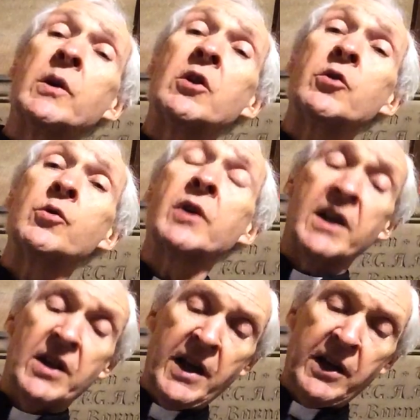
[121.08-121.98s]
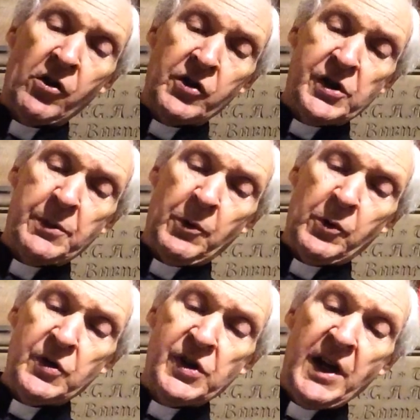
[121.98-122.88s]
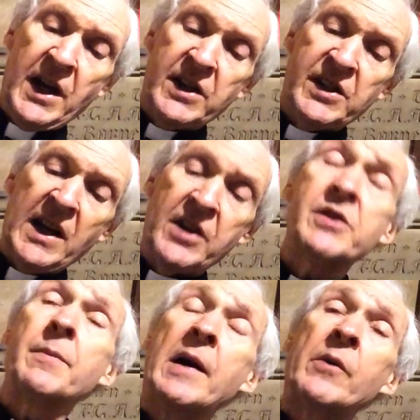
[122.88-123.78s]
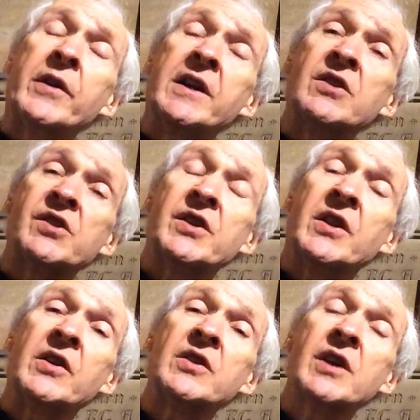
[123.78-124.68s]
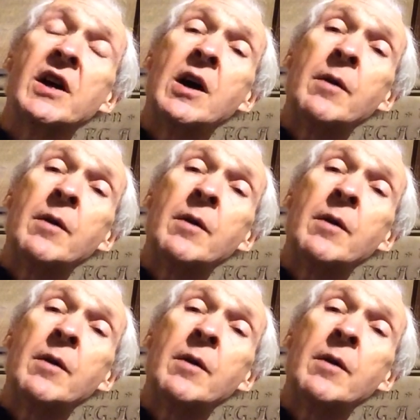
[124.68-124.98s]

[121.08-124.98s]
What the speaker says: and Luke in their Gospels tell us about the incident,